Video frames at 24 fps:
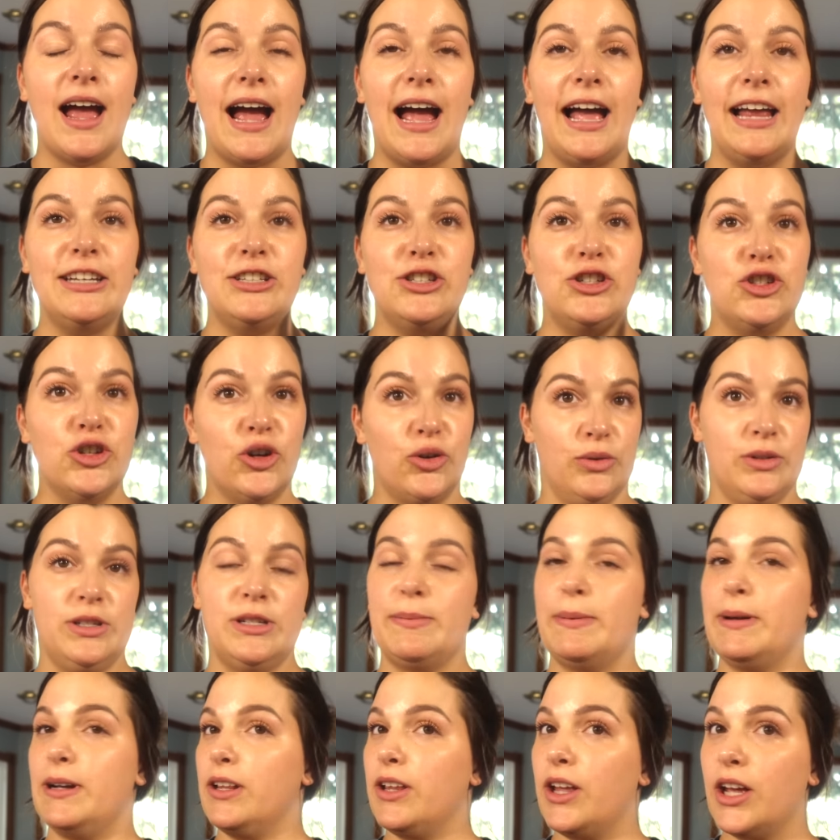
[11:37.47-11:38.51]
I don't
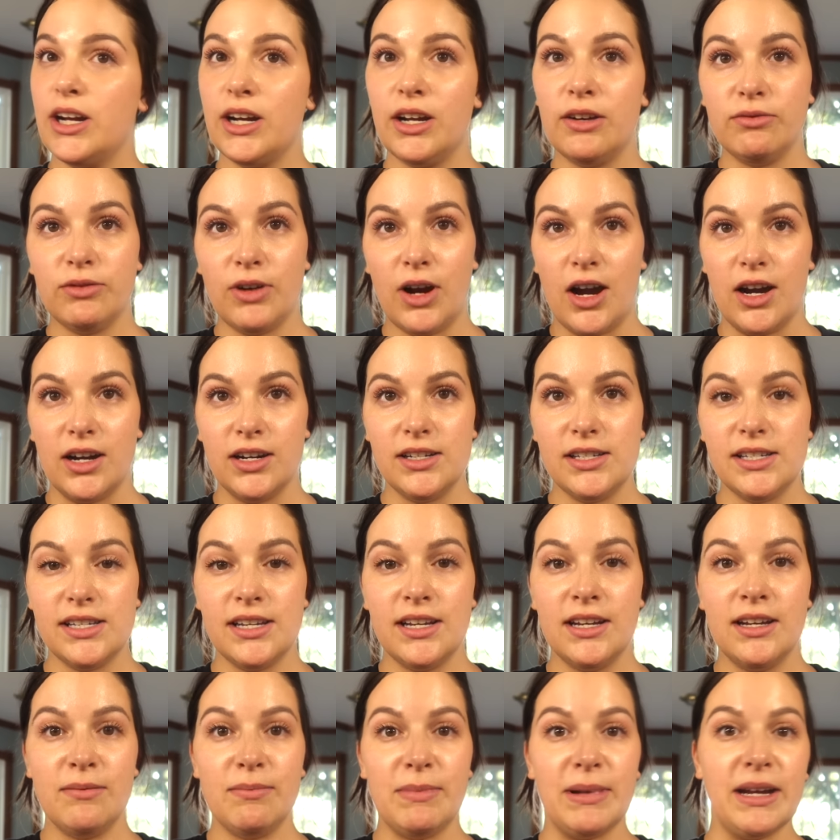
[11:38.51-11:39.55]
spend a lot on rugs
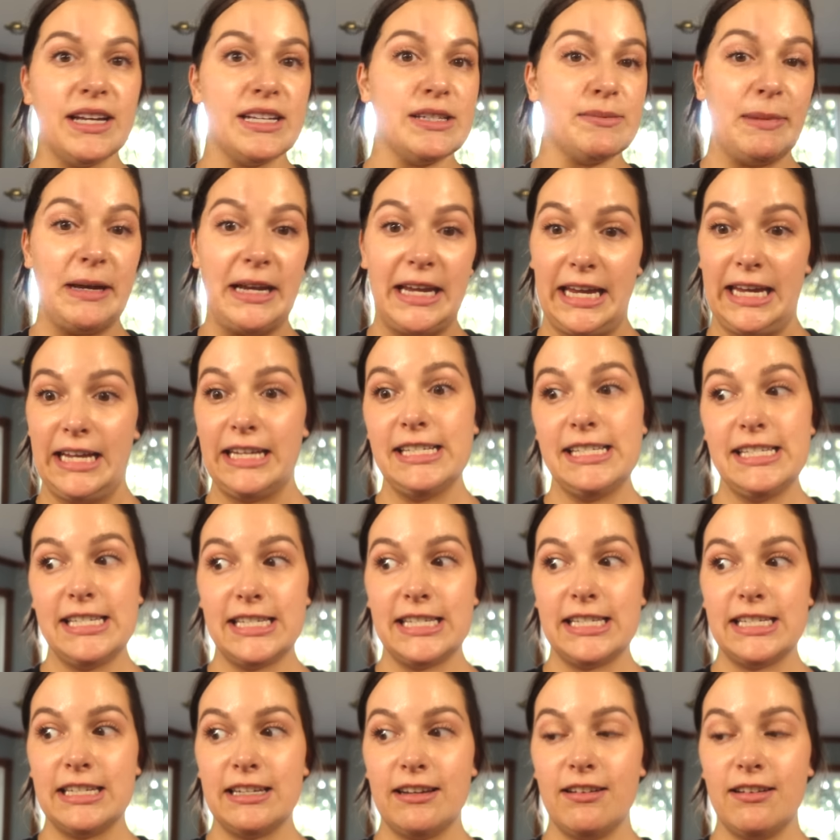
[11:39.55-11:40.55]
because my kids